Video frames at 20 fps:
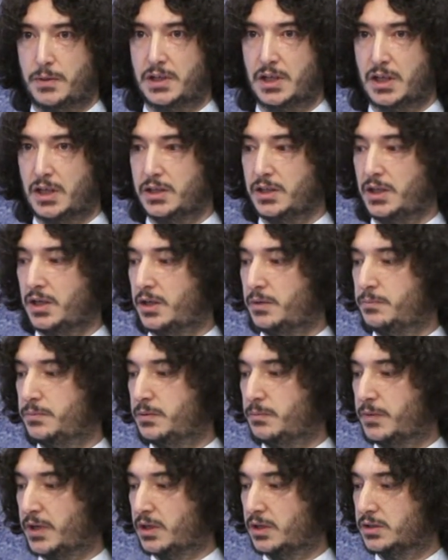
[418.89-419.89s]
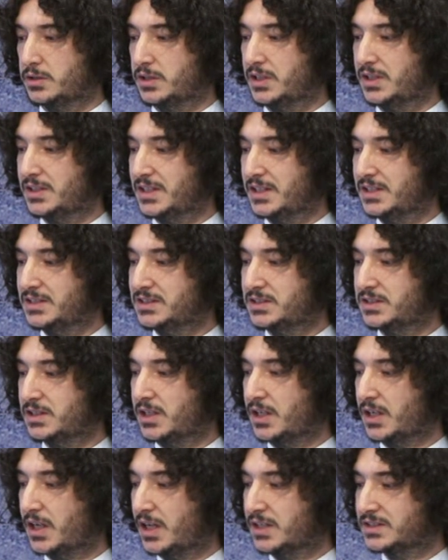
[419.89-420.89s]
focus groups in
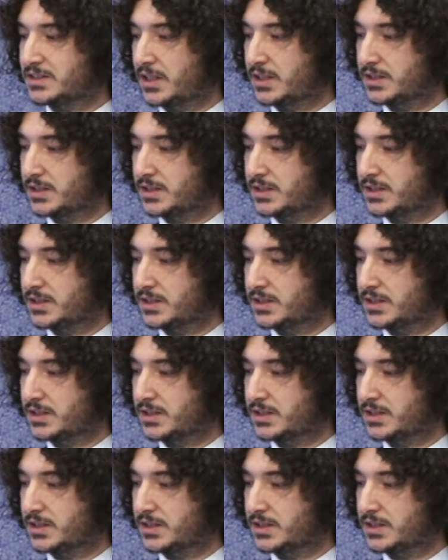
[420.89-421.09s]
Denizli,